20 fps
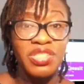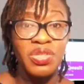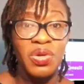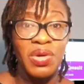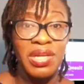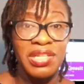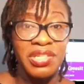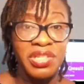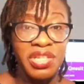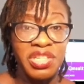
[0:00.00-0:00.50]
your
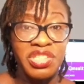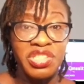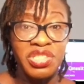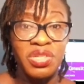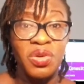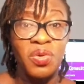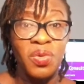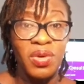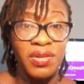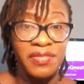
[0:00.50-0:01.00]

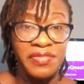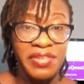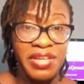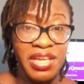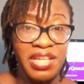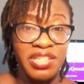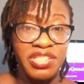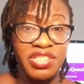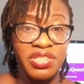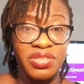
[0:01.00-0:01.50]
educational
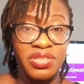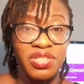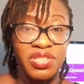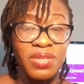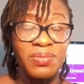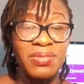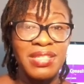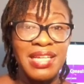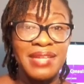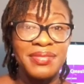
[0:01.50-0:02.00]
qualification.
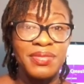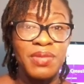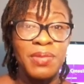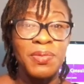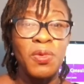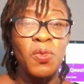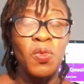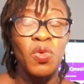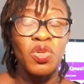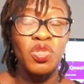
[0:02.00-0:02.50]
Sometimes
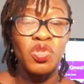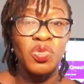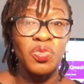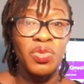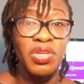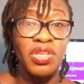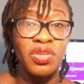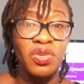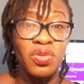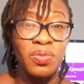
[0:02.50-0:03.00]
people want to
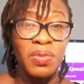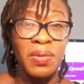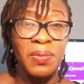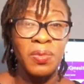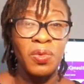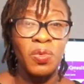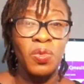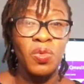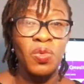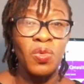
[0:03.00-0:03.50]
recruit
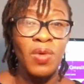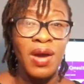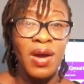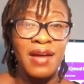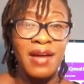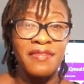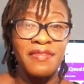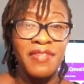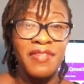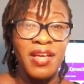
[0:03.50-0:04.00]
people who
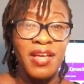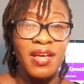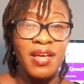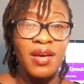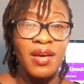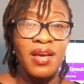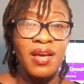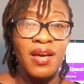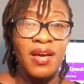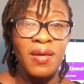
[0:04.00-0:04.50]
have
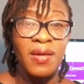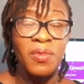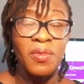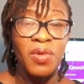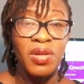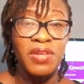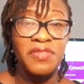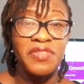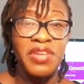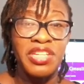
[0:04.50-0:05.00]

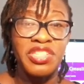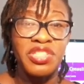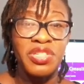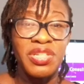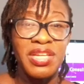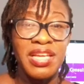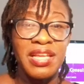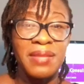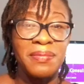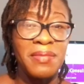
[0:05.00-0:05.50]

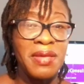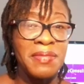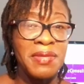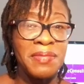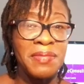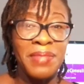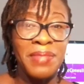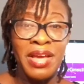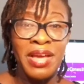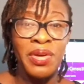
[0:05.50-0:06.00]
qualification in maybe
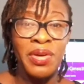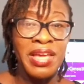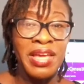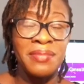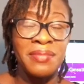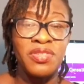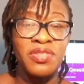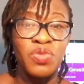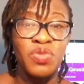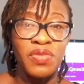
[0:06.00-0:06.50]

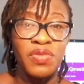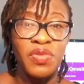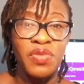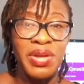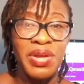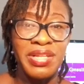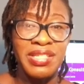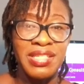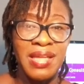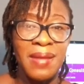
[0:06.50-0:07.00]
biochemistry, for
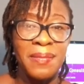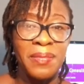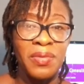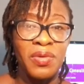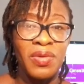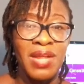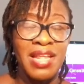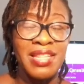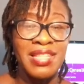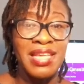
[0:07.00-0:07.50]

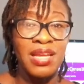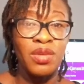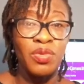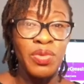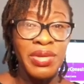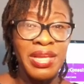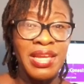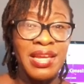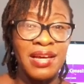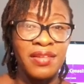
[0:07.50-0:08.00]
example, and they're
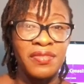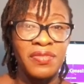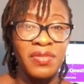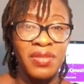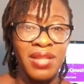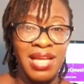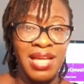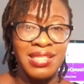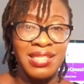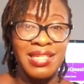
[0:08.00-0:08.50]
looking out for
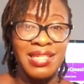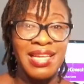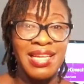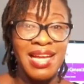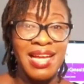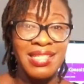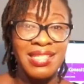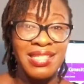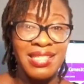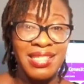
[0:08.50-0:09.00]
that and they
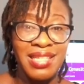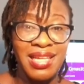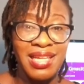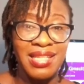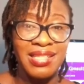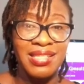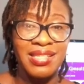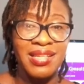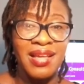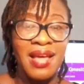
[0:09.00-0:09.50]
can't see
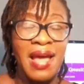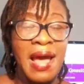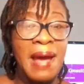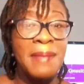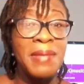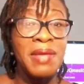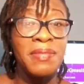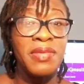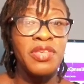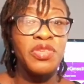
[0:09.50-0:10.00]
it. And
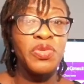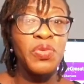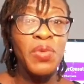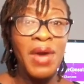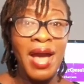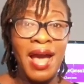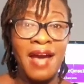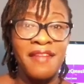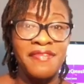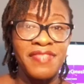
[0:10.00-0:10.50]
maybe you
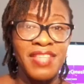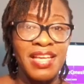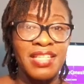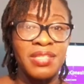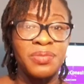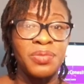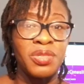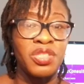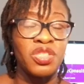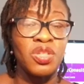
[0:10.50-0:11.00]
have that,
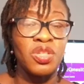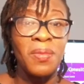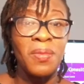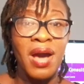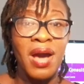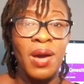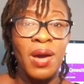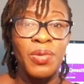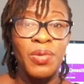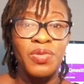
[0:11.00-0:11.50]
but
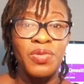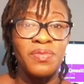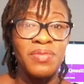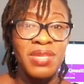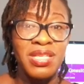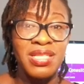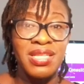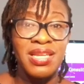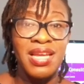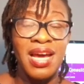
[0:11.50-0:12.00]
somehow you
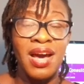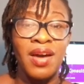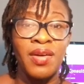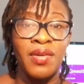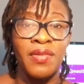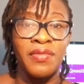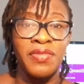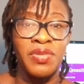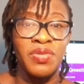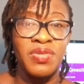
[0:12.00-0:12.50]
missed it out
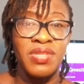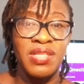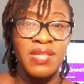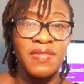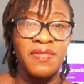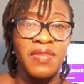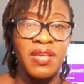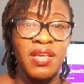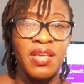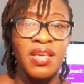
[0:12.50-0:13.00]
of your
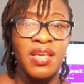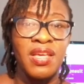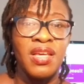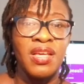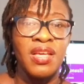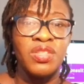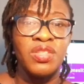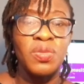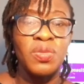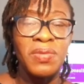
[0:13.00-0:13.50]
CV.
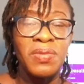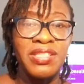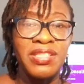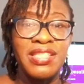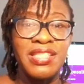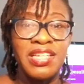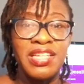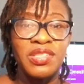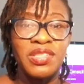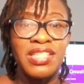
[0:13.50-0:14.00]
So please
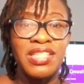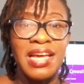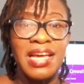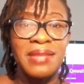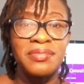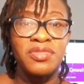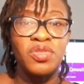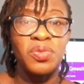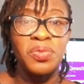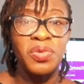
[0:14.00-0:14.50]
take your time
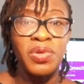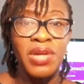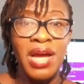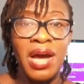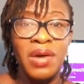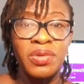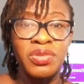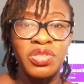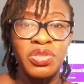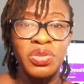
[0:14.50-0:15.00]
to put
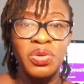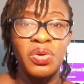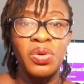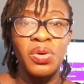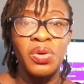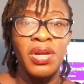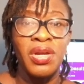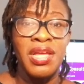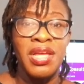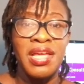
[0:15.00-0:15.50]
out your
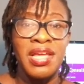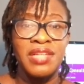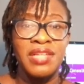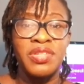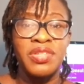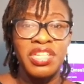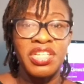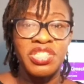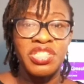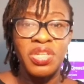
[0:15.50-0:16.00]

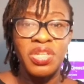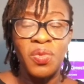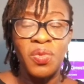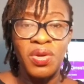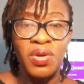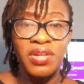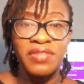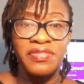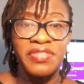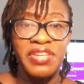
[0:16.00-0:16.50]
educational
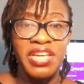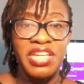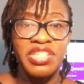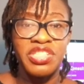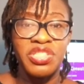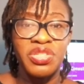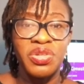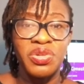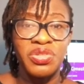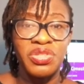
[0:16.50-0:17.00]

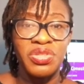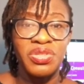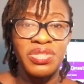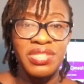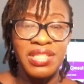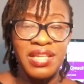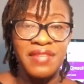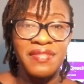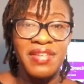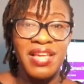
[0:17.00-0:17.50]
qualification on your
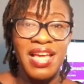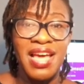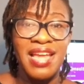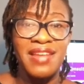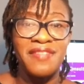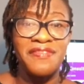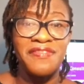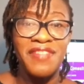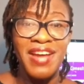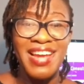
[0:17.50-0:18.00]
CV.
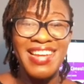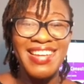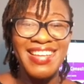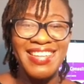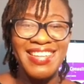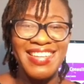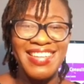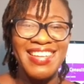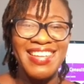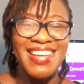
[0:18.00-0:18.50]
And
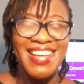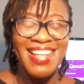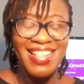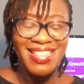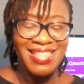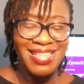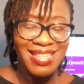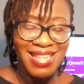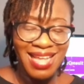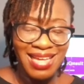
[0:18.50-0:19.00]
finally,
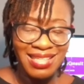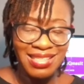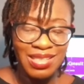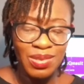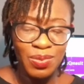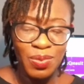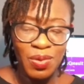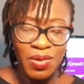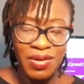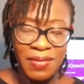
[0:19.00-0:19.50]
the
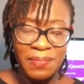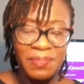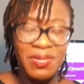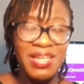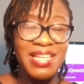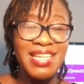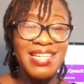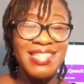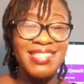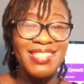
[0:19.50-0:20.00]
last one,
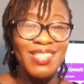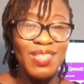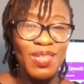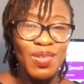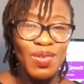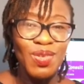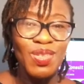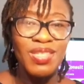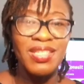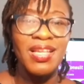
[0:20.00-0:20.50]
please
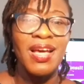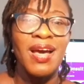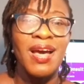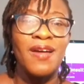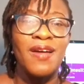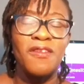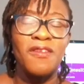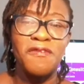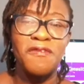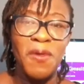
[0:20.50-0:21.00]
use
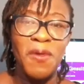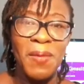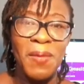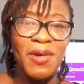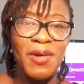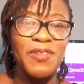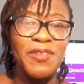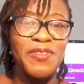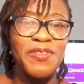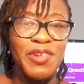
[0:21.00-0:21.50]
a
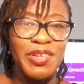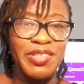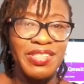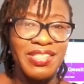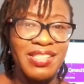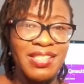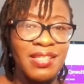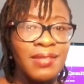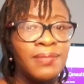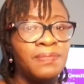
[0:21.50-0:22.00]
formal
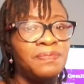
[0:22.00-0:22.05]
font.